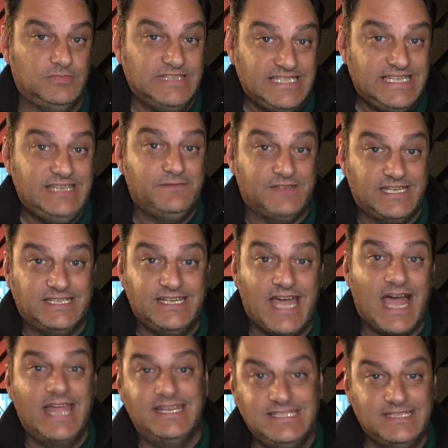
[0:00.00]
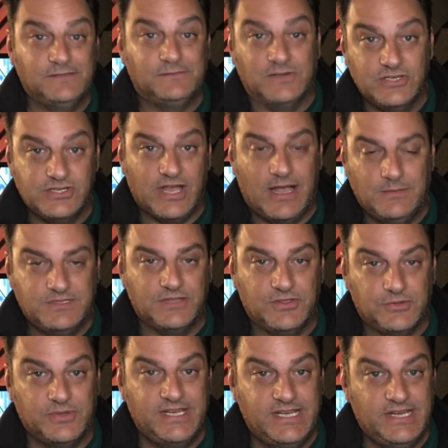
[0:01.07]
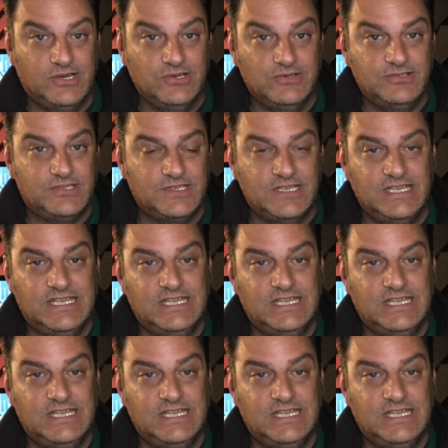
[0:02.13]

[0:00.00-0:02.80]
leaving 9 different jobs in 3 years,